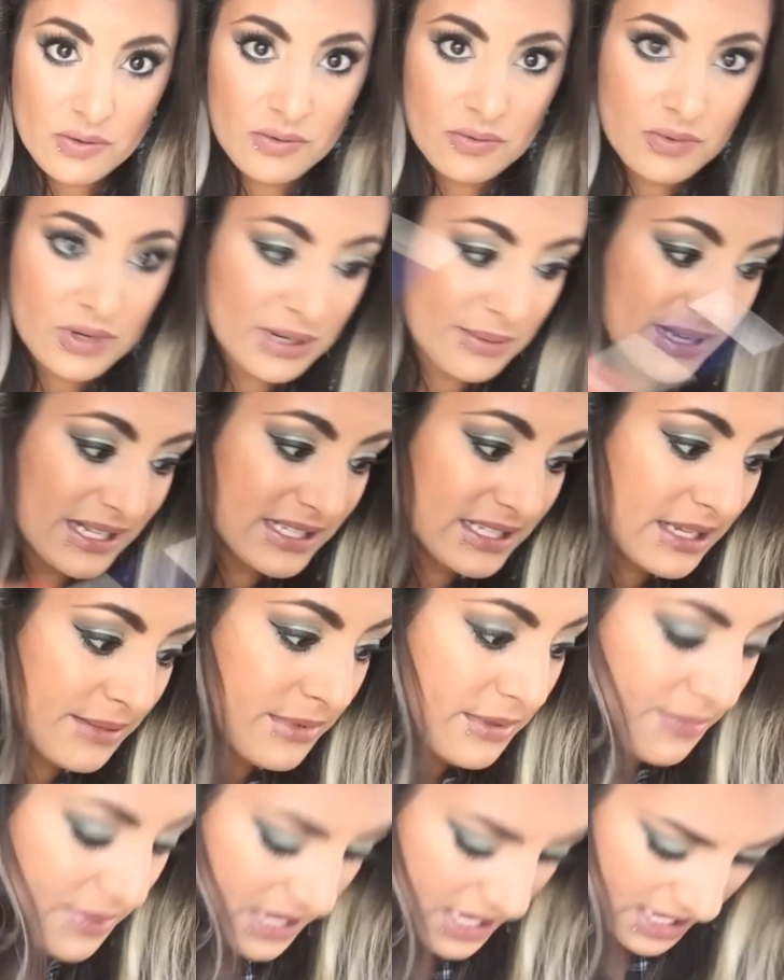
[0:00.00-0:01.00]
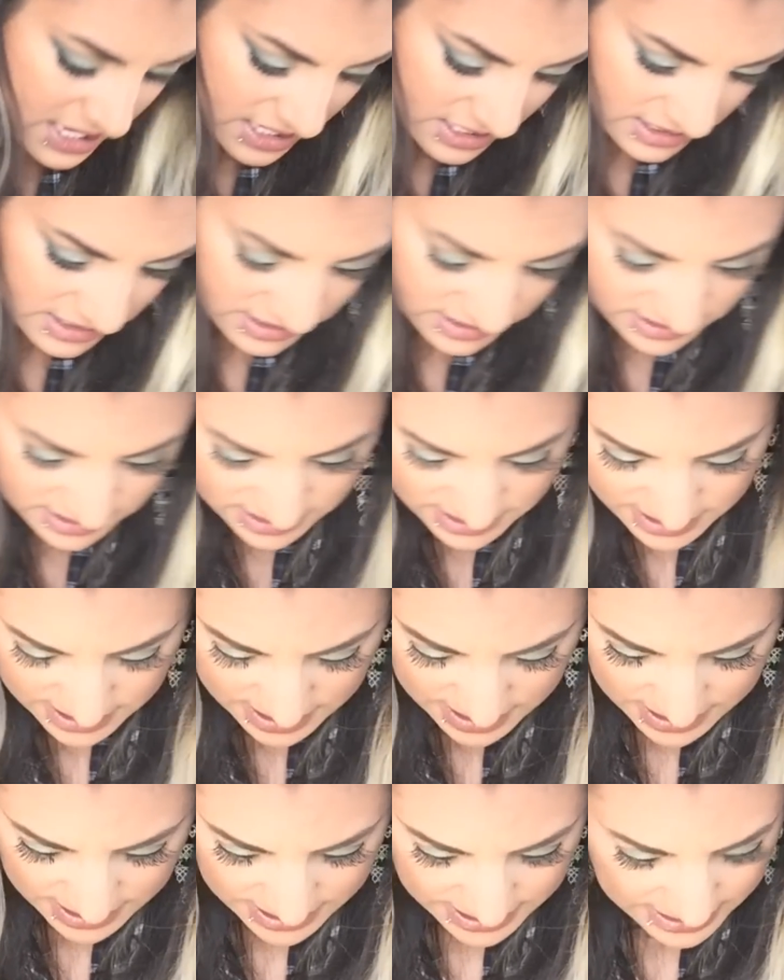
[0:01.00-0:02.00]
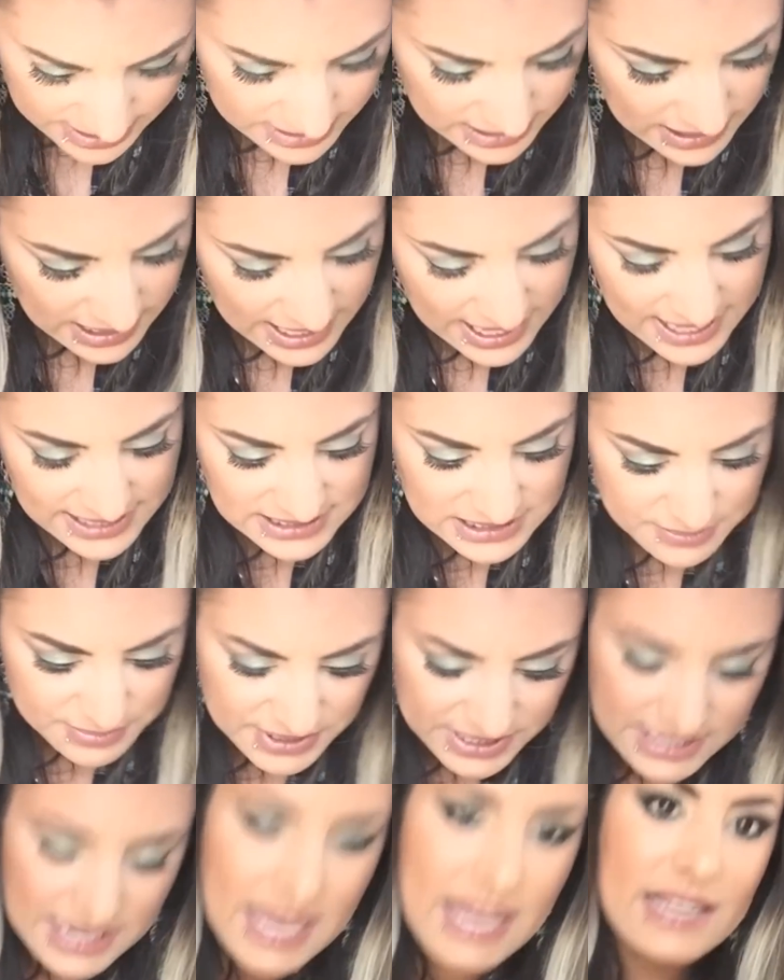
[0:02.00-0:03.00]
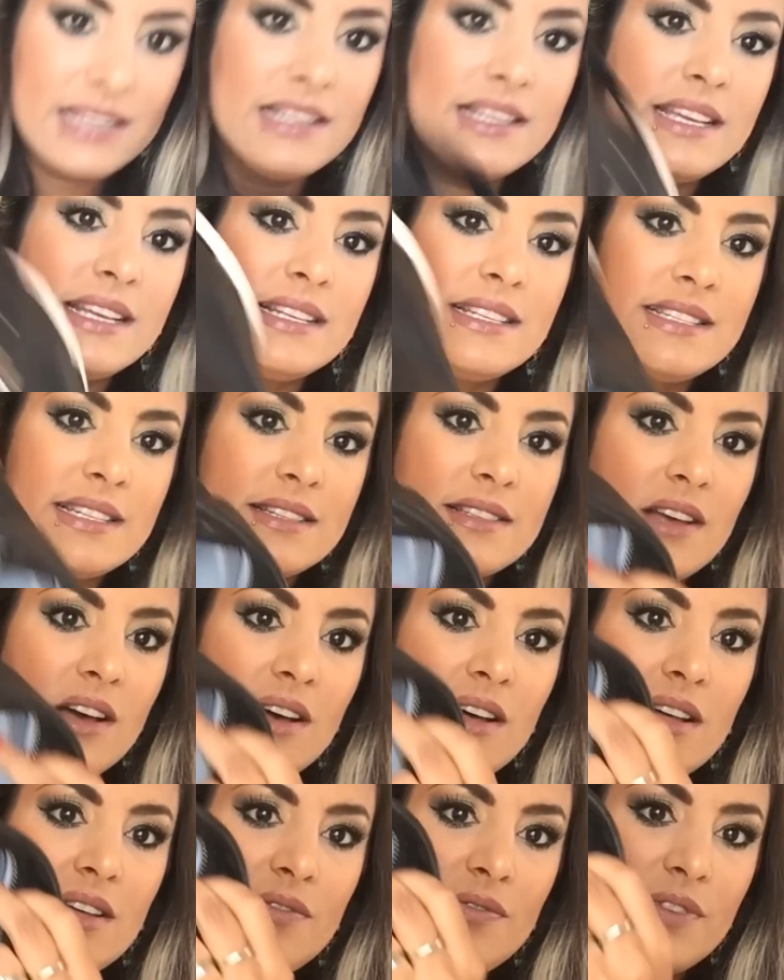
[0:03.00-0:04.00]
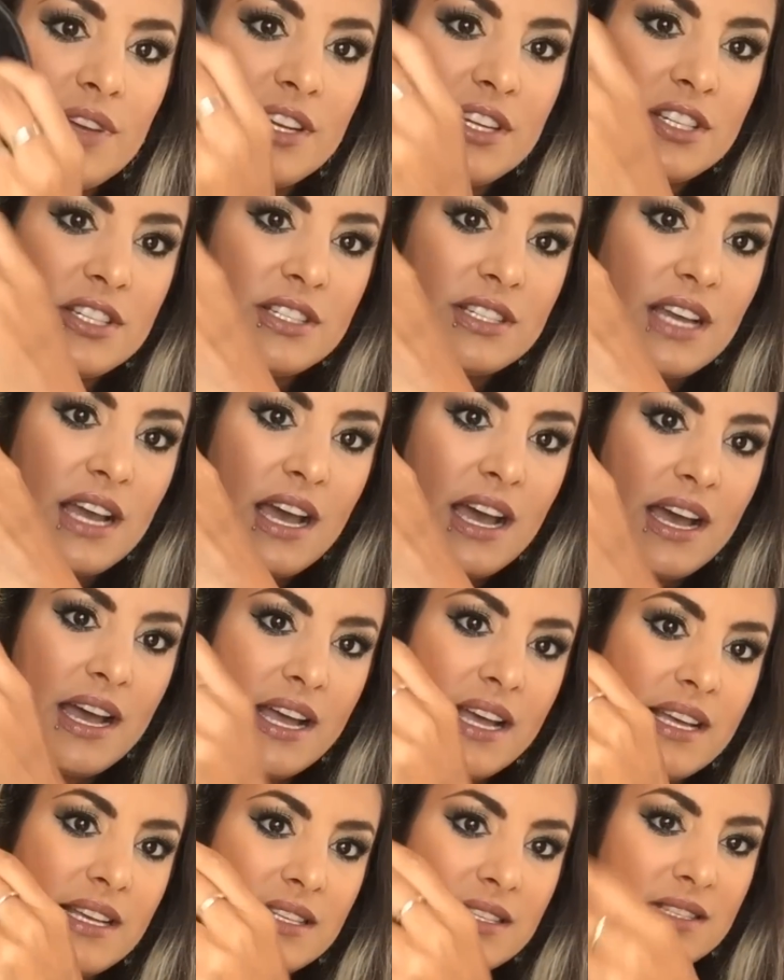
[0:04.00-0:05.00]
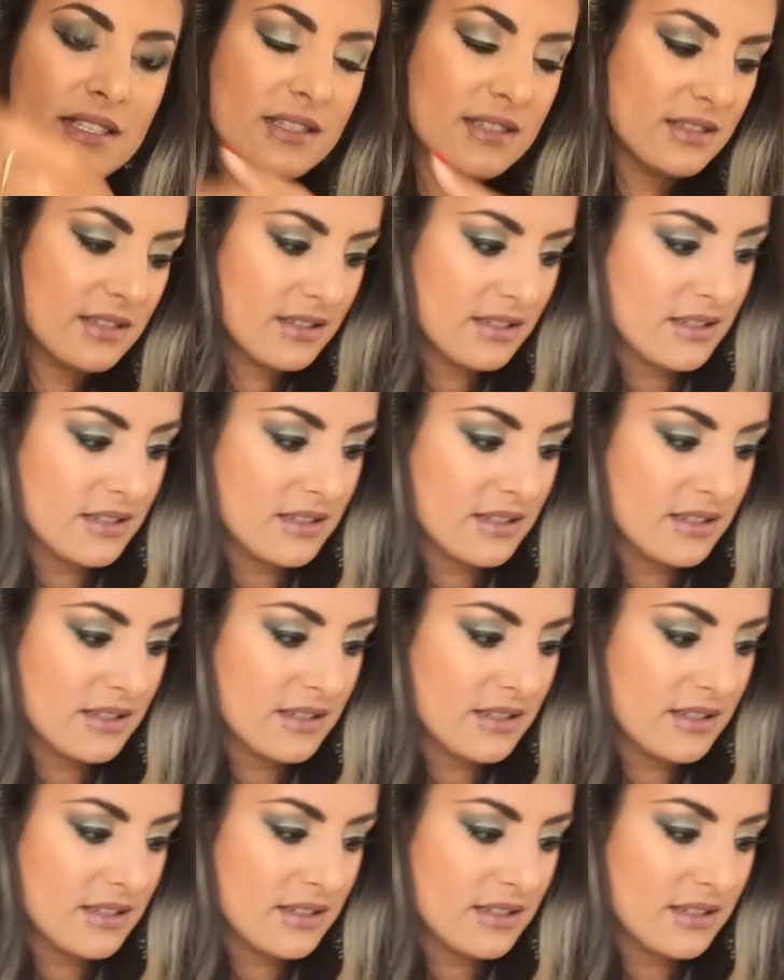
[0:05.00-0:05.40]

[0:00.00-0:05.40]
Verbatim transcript: one of my Zebra pens. And last but not least, it's all finished, guys.